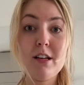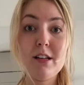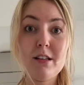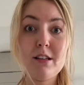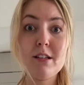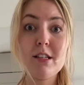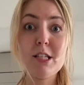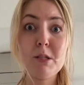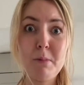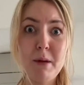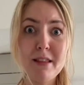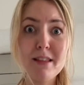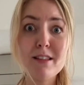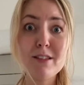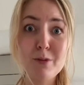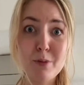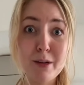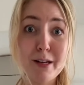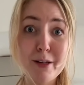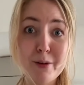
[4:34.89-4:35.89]
spend the
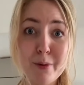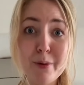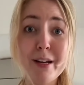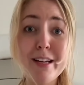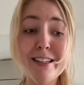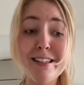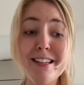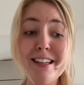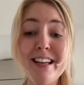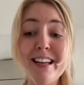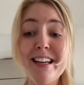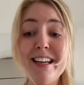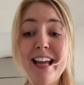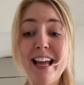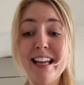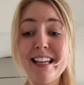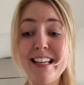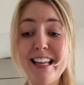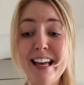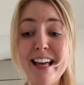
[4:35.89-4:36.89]
20 quid
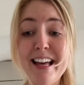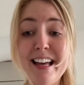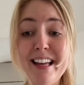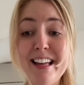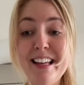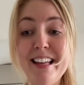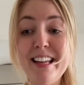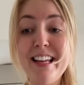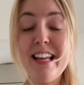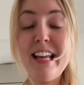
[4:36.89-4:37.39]
and get.